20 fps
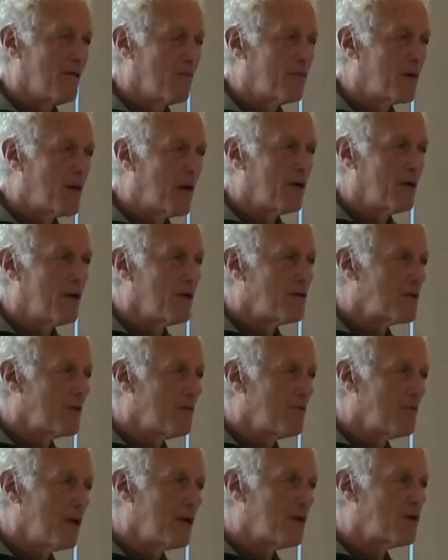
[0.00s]
Now,
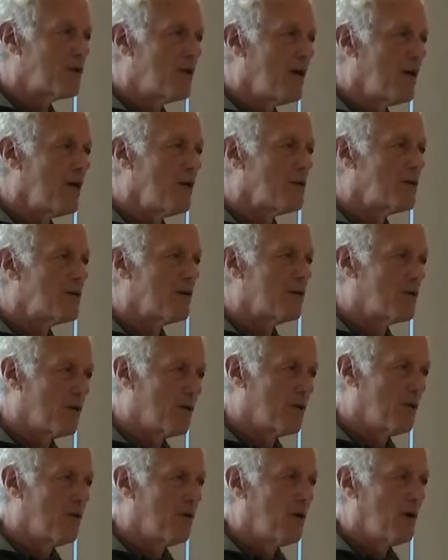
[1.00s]
it's a big change to
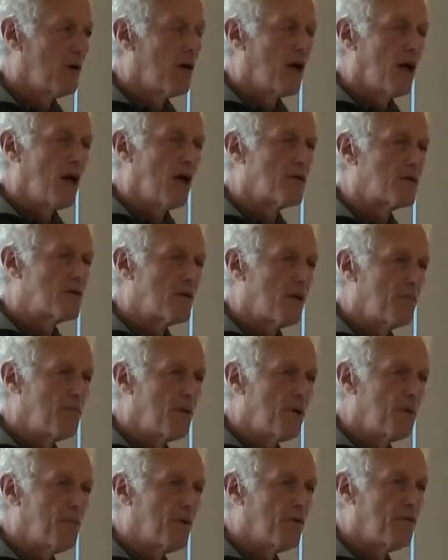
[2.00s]
do, and
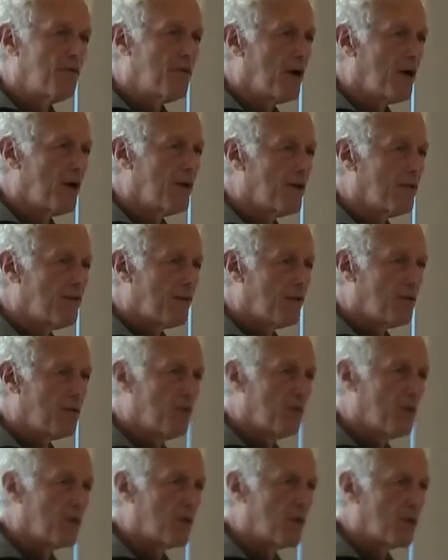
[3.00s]
some people find if you
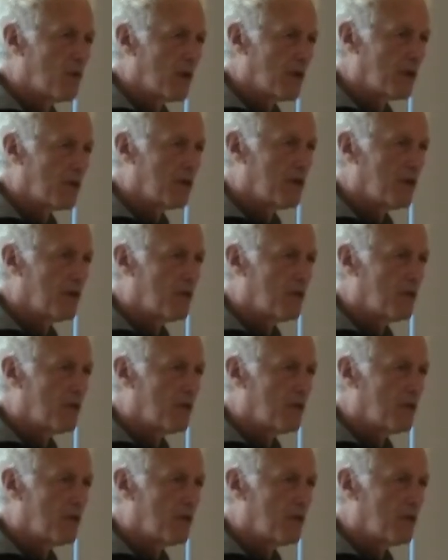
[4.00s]
do it quickly,